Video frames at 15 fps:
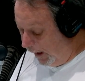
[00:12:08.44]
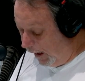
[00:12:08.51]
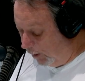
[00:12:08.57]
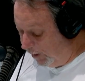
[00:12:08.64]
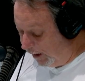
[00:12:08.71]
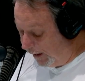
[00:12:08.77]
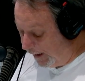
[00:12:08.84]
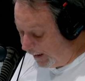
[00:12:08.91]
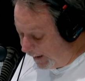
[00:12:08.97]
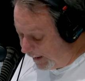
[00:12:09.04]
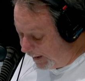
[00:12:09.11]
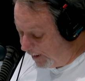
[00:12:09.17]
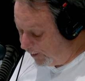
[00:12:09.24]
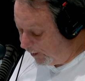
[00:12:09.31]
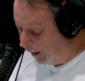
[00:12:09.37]
How many
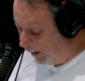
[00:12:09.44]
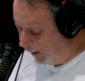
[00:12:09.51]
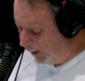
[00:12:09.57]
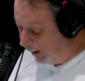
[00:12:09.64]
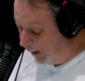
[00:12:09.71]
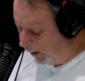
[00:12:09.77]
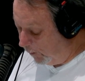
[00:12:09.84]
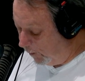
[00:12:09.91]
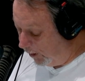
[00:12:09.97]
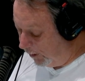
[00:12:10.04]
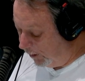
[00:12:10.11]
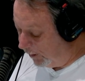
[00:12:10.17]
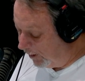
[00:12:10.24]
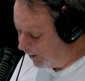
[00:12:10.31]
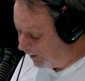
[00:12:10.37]
E's are there in the
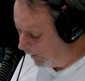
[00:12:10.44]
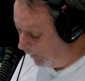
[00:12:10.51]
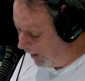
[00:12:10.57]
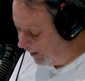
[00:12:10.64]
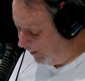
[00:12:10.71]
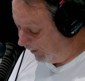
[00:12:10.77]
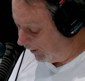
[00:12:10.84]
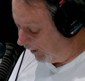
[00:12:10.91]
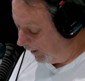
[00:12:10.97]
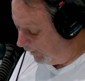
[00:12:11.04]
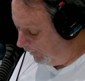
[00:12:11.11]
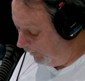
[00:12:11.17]
word semester?